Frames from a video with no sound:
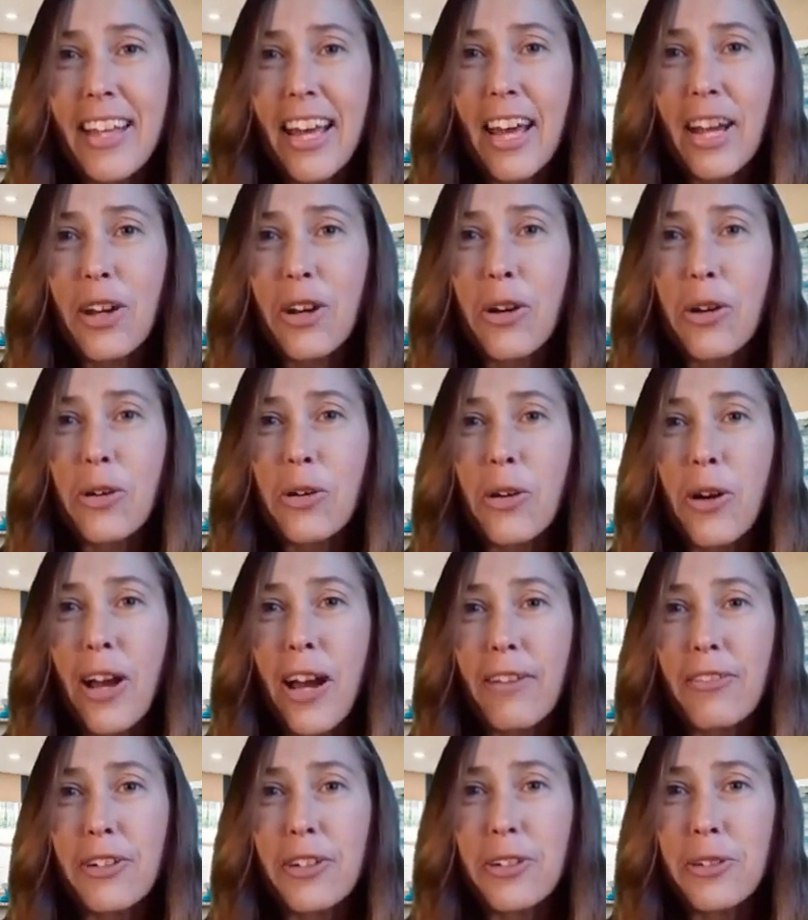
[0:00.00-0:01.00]
that whole
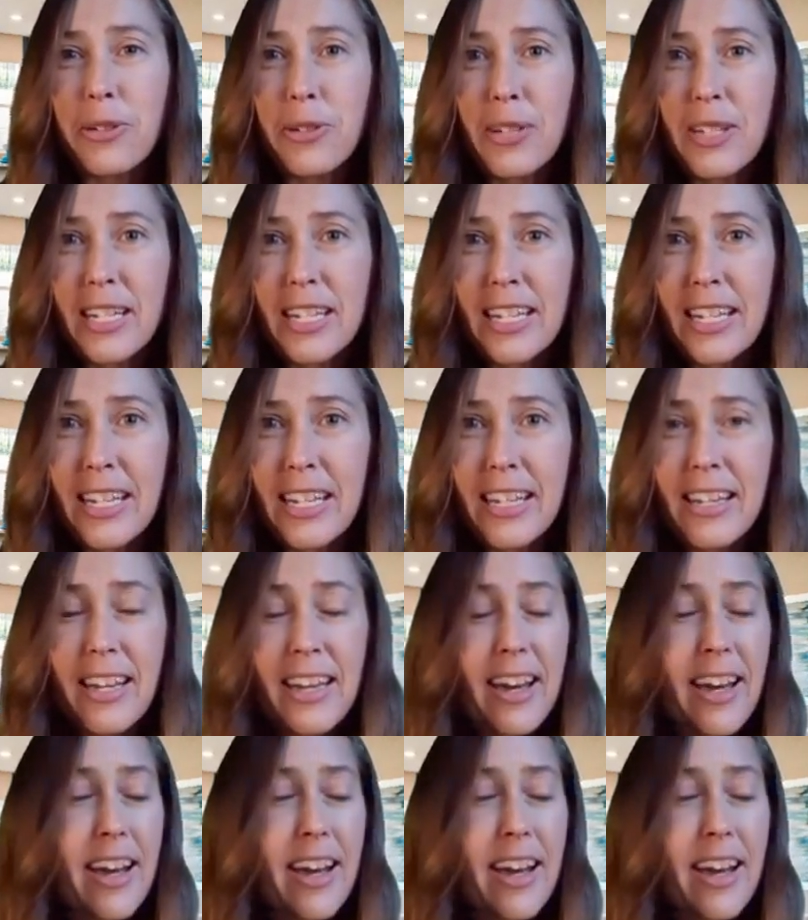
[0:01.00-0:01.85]
afternoon tea,